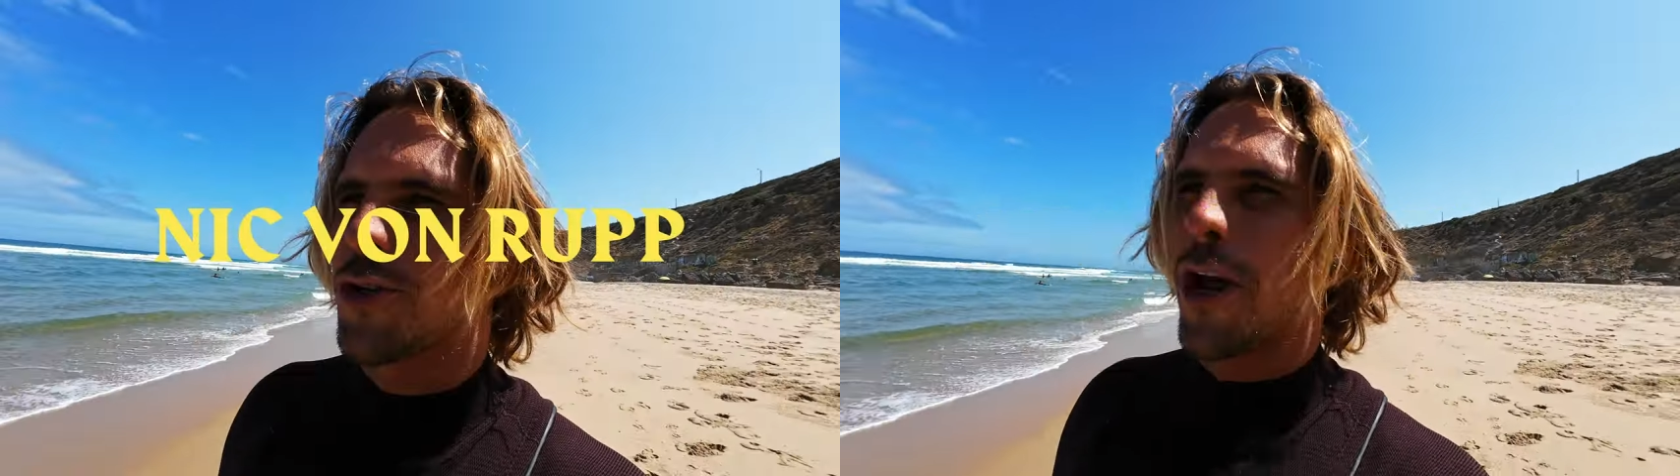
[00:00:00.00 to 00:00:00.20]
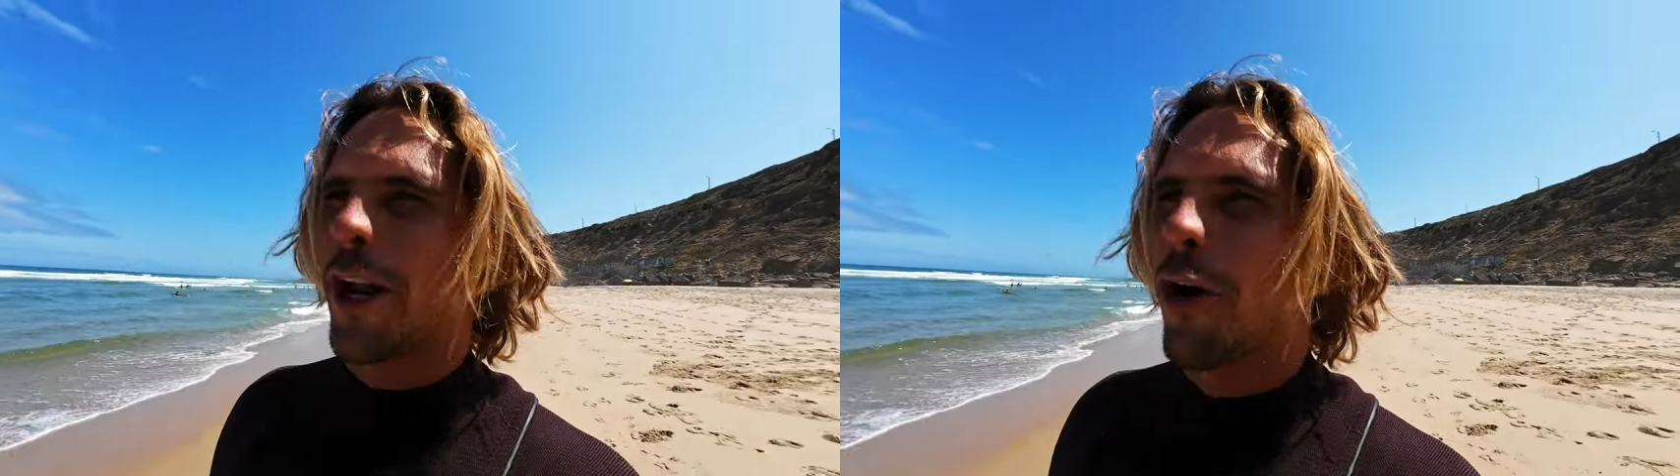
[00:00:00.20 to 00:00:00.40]

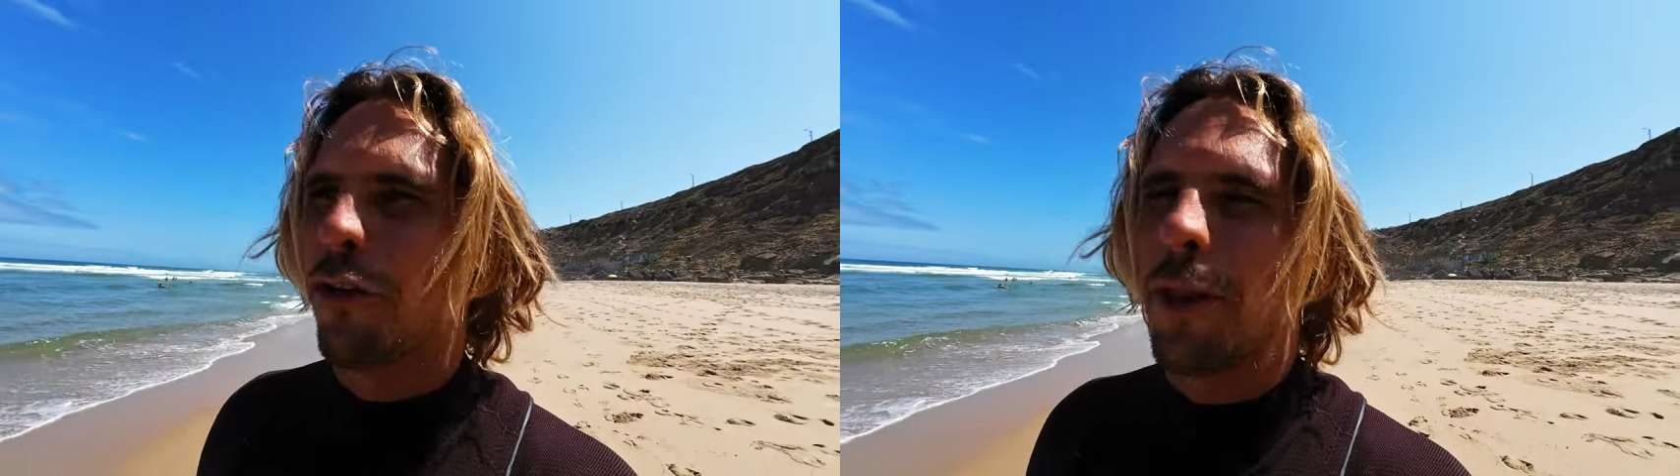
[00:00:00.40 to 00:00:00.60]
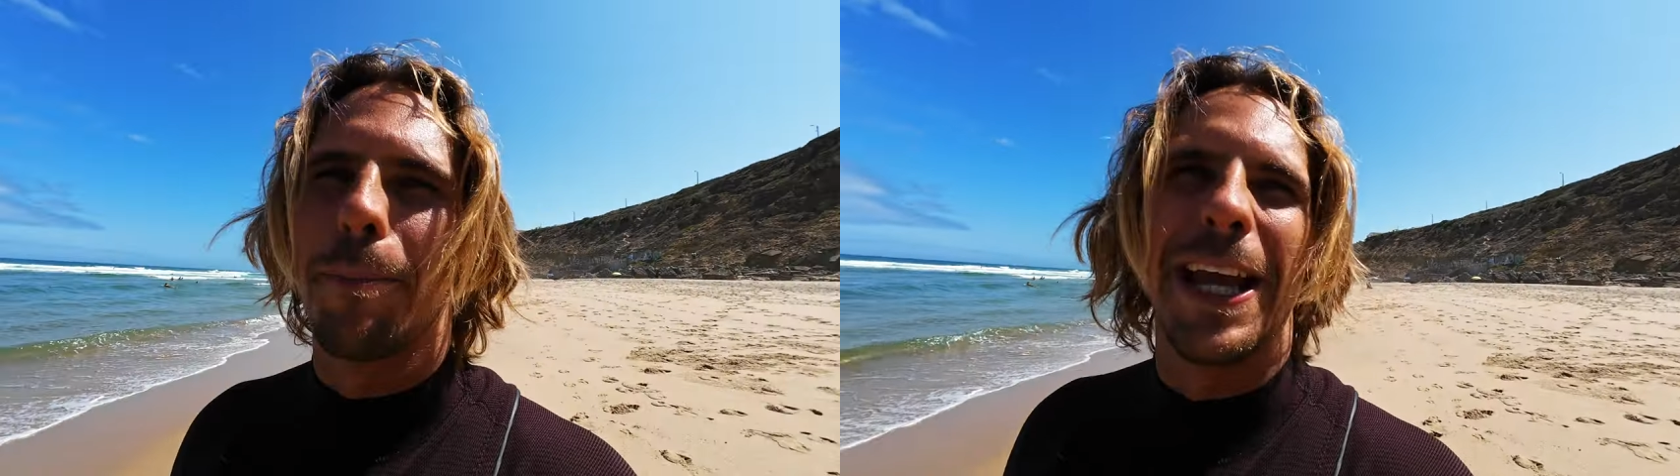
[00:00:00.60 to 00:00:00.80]
try to go
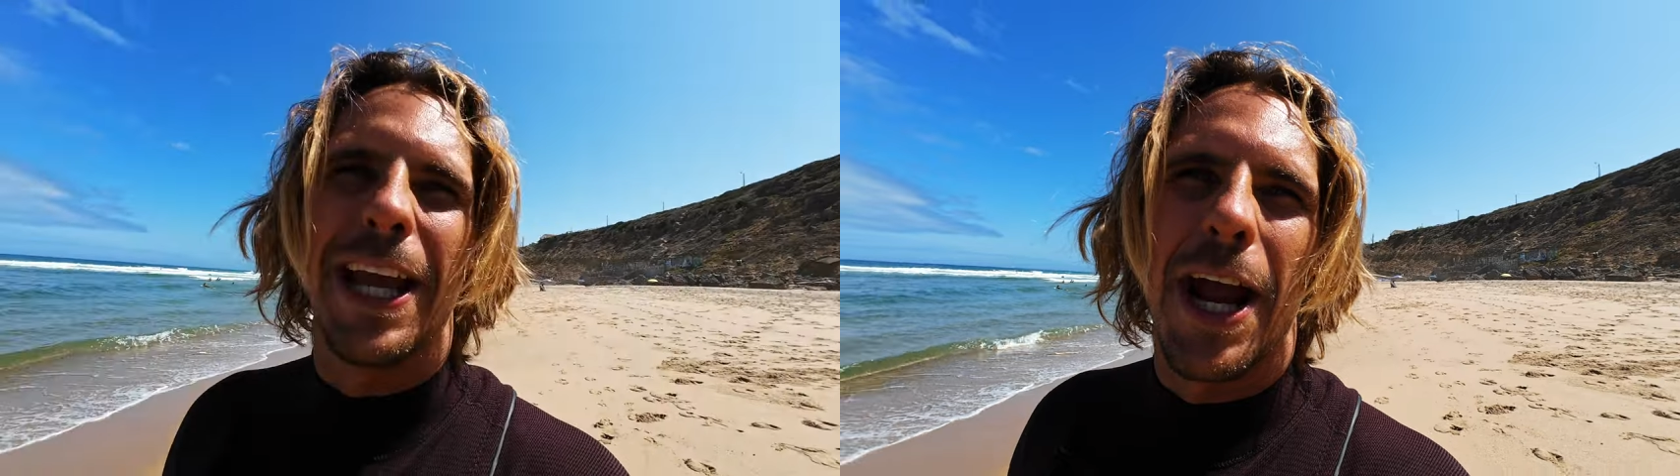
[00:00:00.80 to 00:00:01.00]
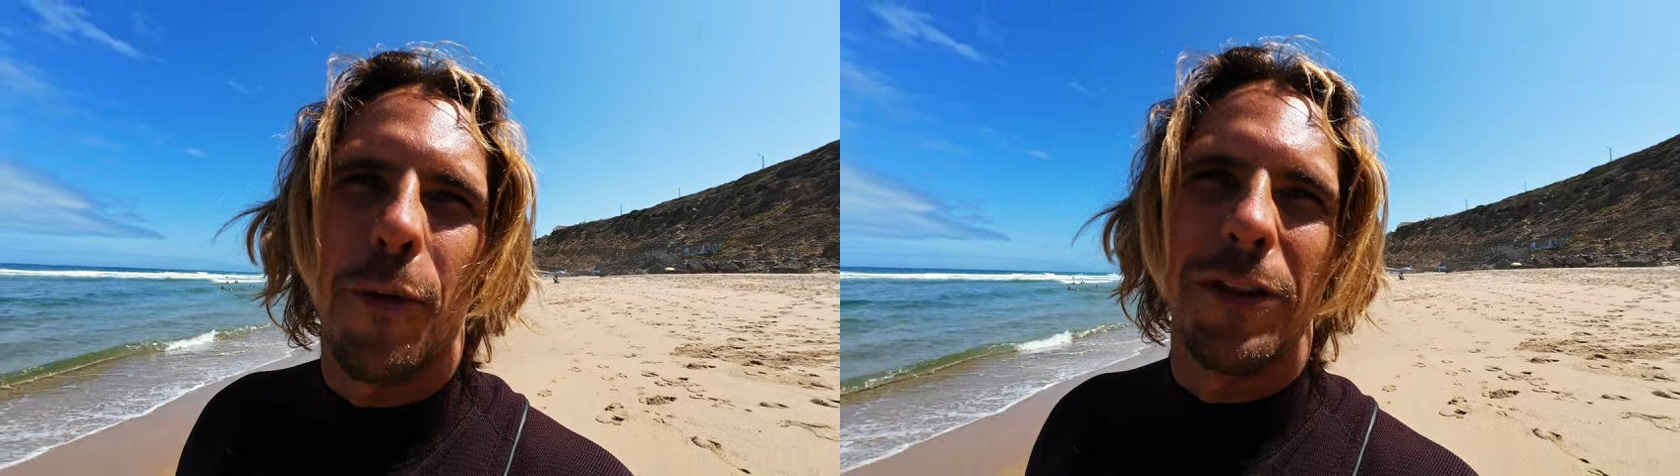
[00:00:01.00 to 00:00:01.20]
for the
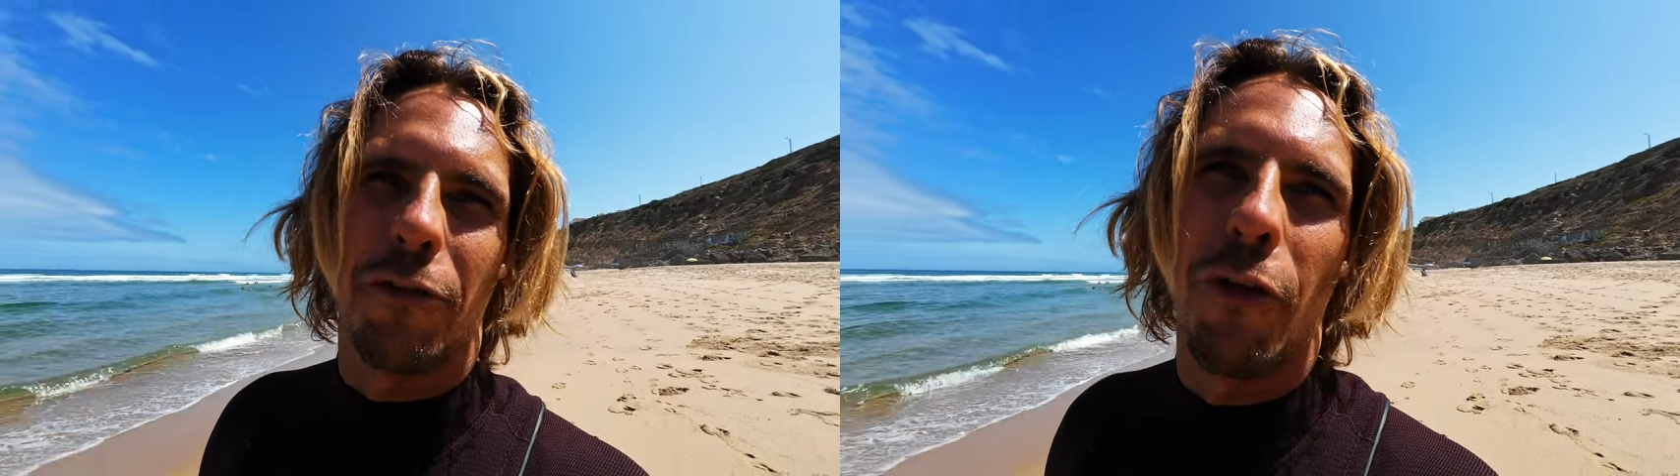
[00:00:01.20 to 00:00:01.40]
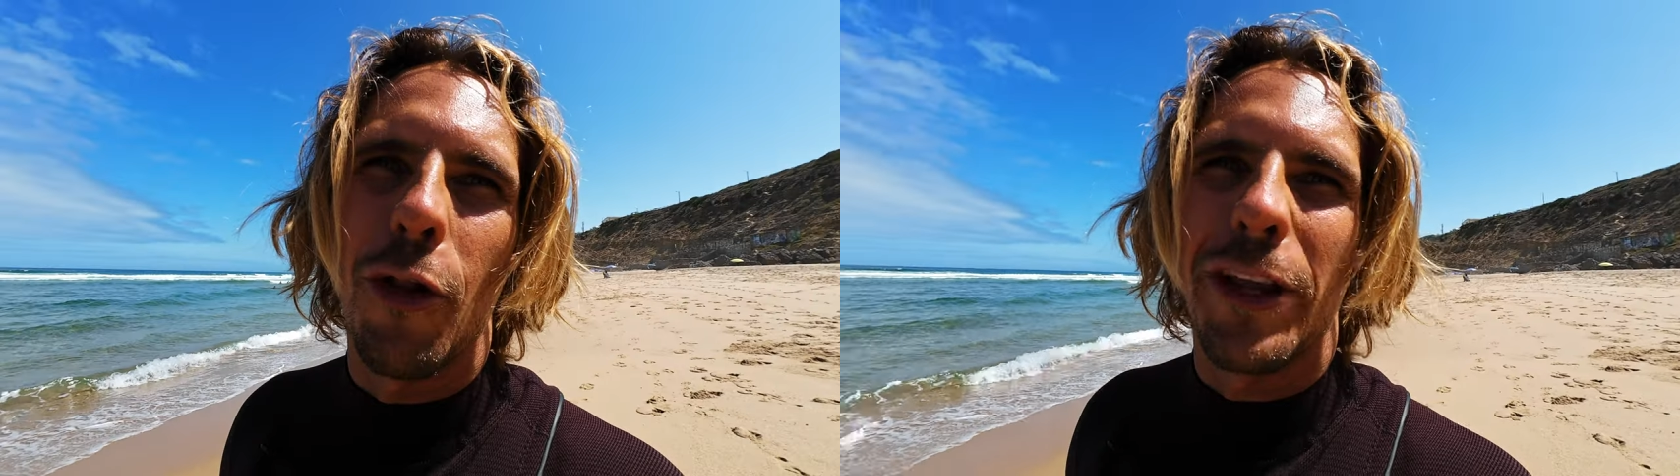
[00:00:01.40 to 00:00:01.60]
big air with
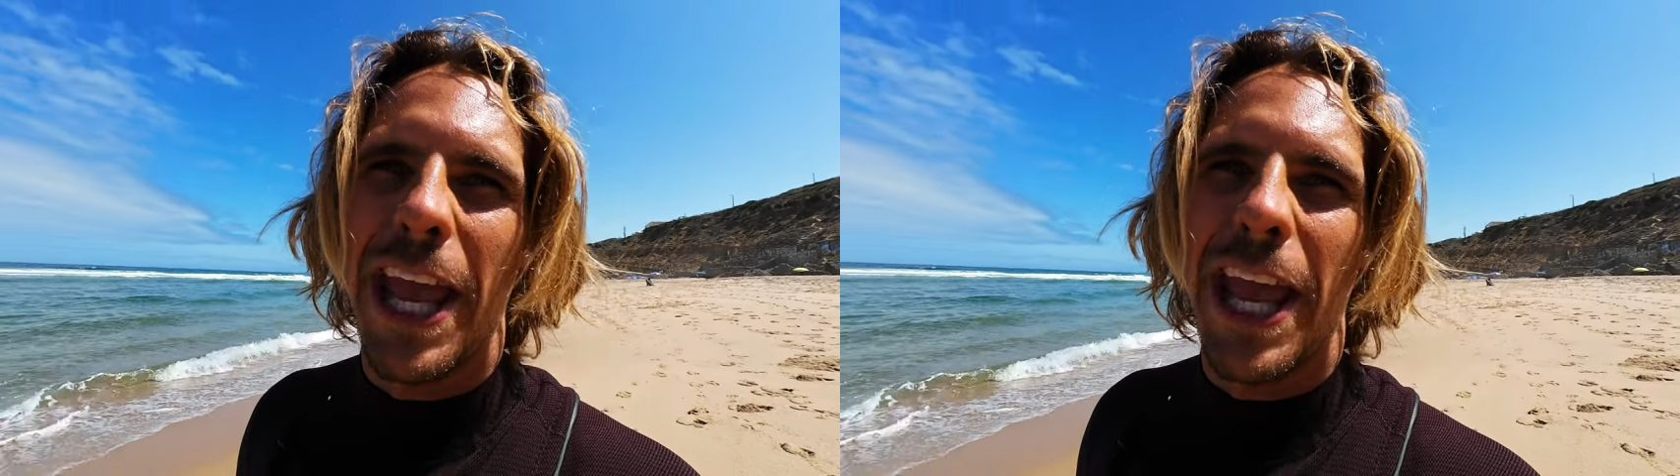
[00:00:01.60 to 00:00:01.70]
the follow